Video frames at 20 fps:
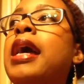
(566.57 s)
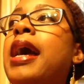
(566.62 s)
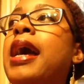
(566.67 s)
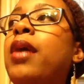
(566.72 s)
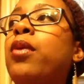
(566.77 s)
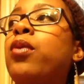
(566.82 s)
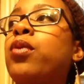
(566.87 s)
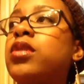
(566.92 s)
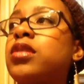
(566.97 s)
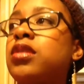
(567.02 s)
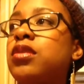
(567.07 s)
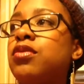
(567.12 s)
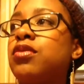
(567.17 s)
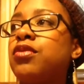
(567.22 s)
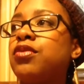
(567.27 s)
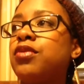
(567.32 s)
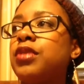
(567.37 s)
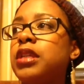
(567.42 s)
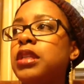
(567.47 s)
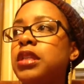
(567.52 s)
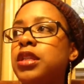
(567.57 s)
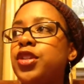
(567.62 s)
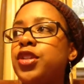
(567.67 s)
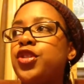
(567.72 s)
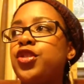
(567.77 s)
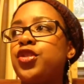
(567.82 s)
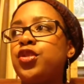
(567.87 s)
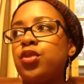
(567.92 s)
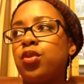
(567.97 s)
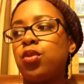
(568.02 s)
I wasn't really
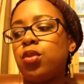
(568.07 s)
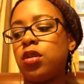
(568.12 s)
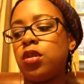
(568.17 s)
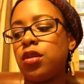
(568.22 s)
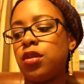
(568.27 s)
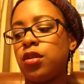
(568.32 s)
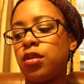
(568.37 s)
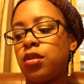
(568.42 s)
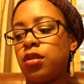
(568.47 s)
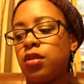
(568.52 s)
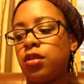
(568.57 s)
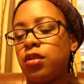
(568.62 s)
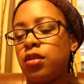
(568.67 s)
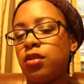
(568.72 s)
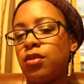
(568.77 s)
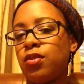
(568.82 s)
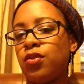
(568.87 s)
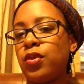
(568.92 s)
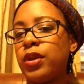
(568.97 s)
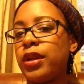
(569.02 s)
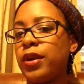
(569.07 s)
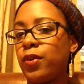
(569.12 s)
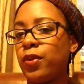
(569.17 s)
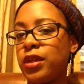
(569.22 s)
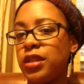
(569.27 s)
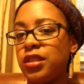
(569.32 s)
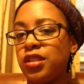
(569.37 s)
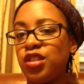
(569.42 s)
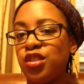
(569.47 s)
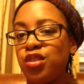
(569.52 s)
sure what I
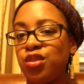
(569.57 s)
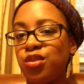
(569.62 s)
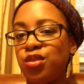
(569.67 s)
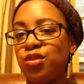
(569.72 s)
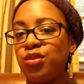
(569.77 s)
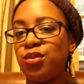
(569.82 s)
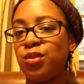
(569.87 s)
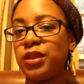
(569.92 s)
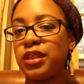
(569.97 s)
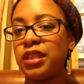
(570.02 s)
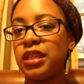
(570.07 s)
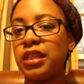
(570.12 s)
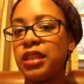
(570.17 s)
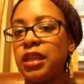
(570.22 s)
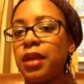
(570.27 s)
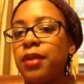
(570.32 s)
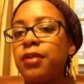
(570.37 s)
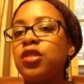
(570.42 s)
wanted to do with it.